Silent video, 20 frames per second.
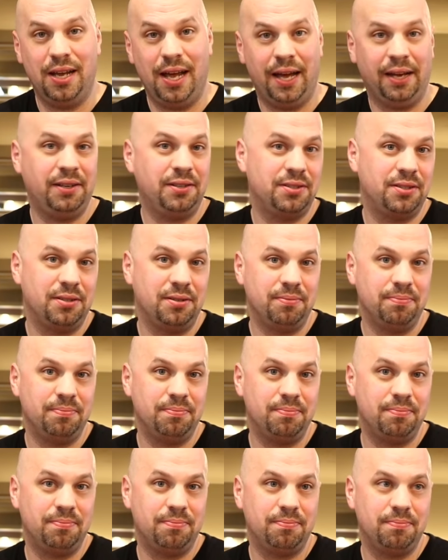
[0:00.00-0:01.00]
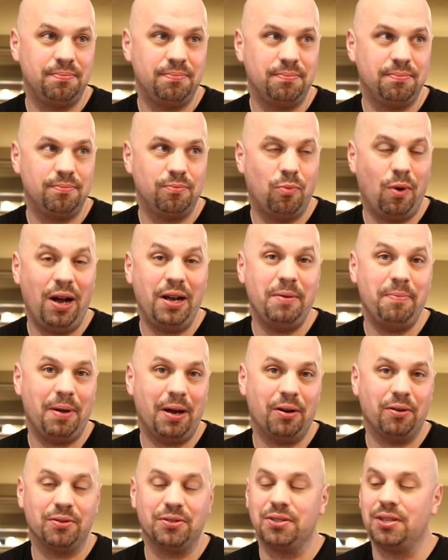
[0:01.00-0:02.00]
ex-wine
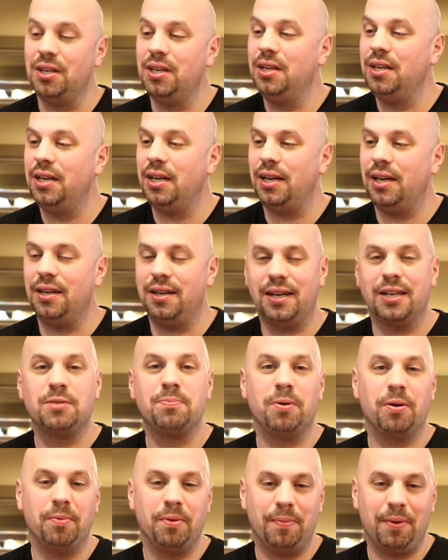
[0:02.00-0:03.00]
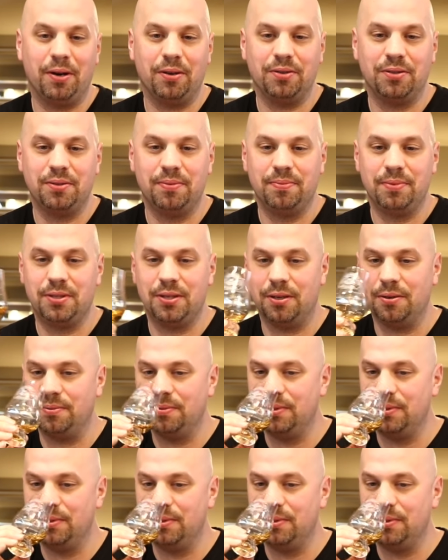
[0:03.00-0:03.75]
barrels and ex-bourbon barrels. So